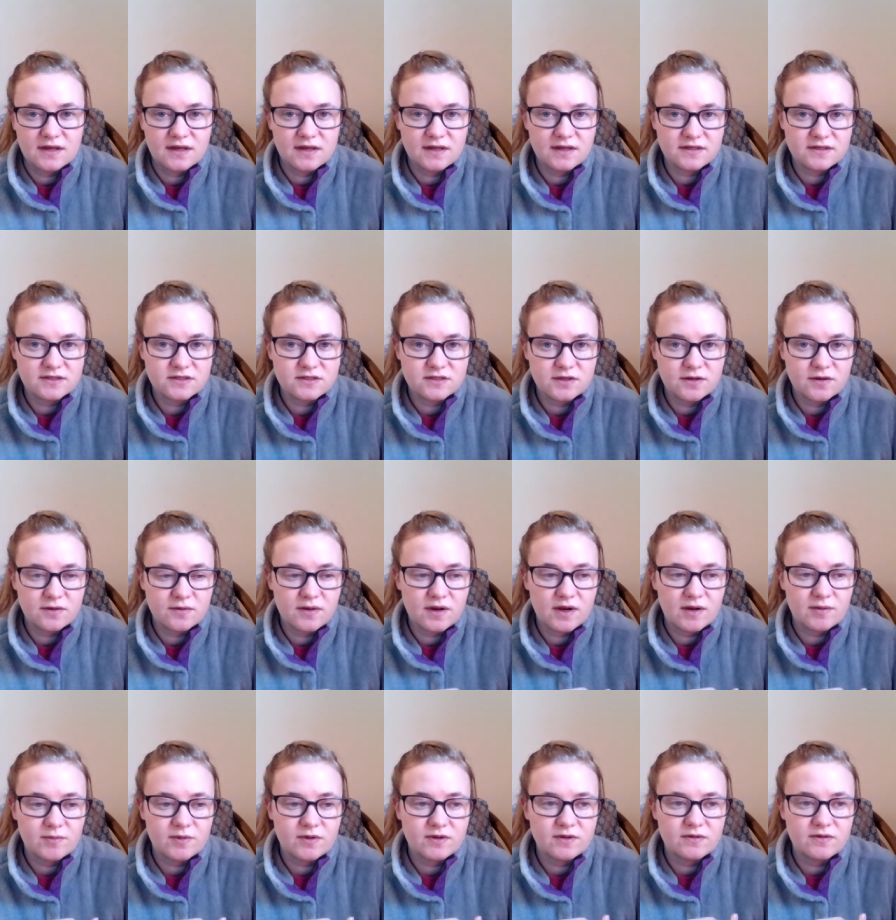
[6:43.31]
And so I
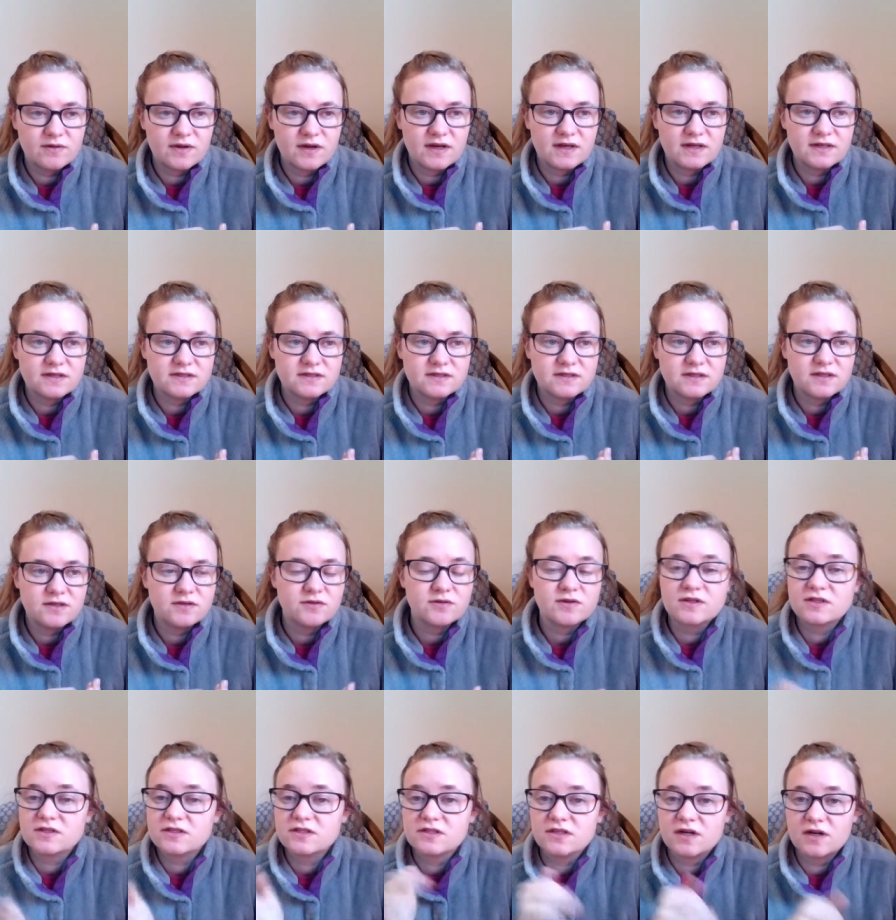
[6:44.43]
want you guys, you can
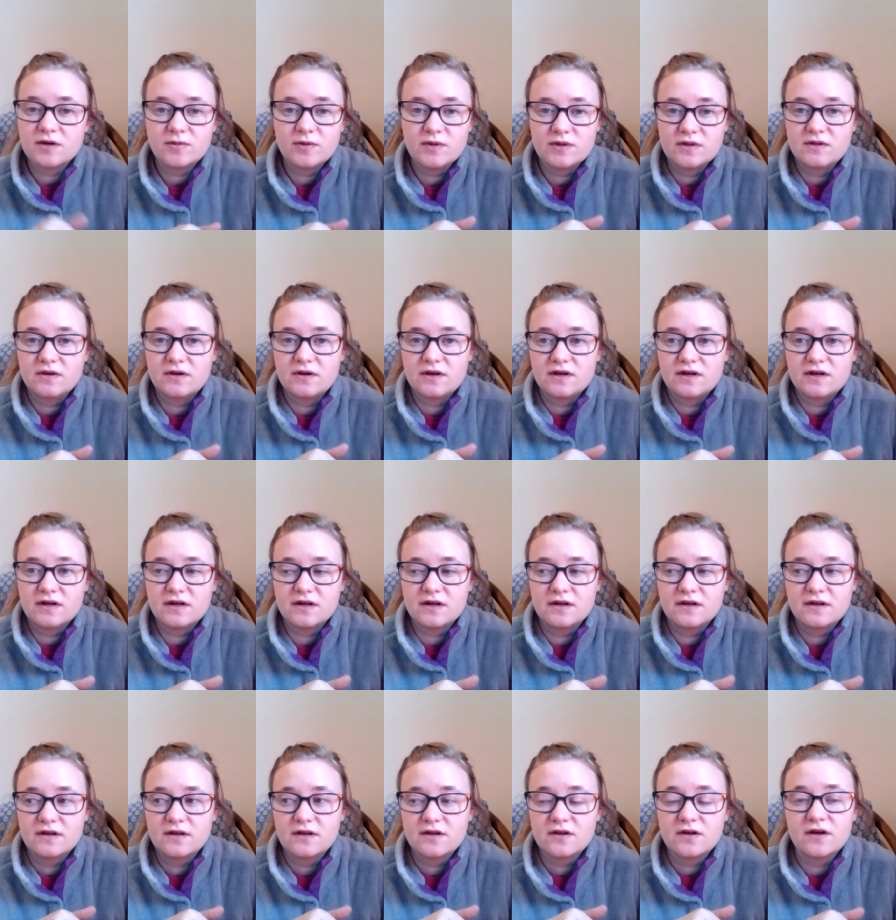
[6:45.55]
start with our
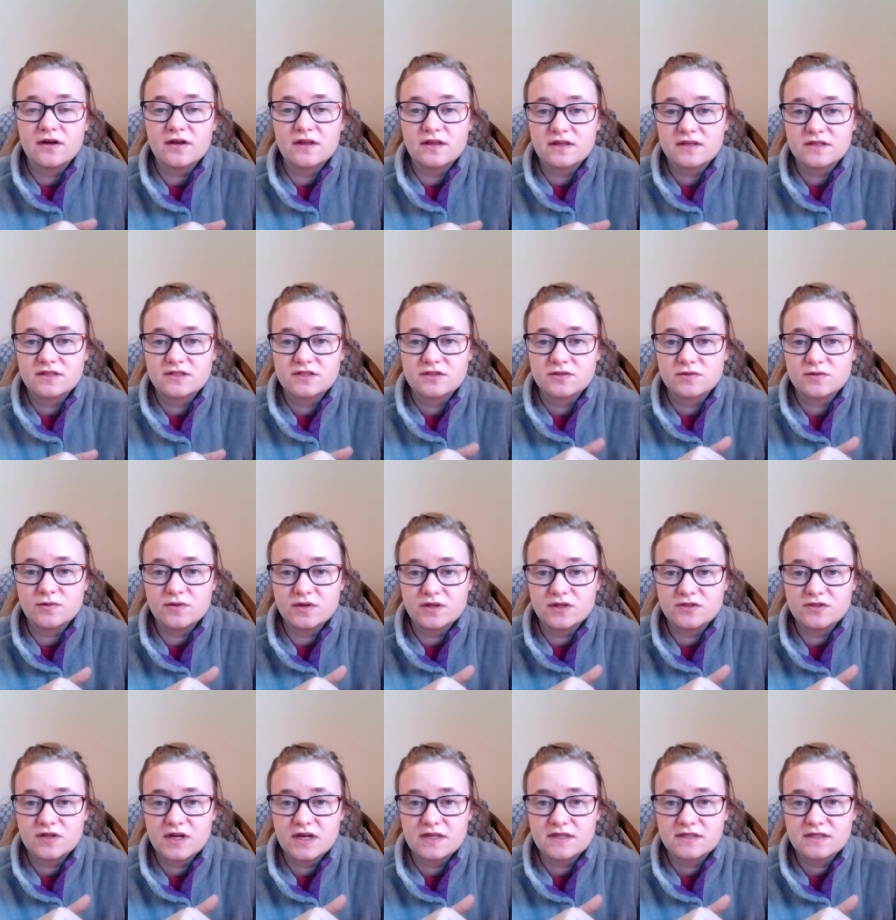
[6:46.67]
college school
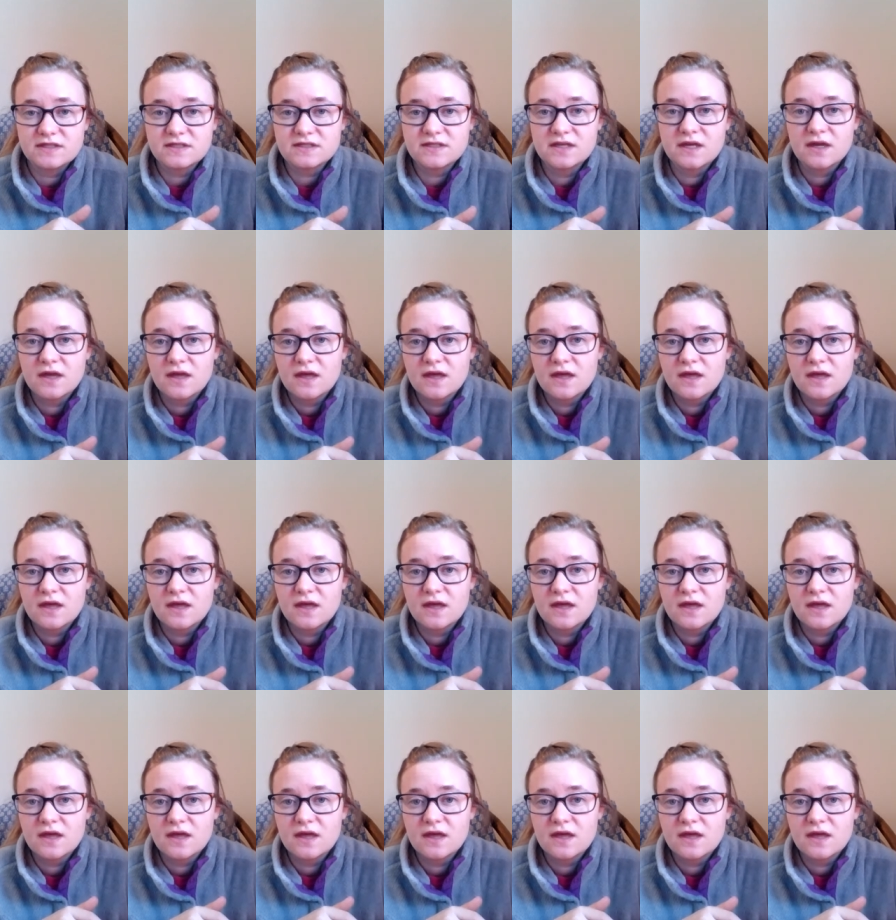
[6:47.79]
address,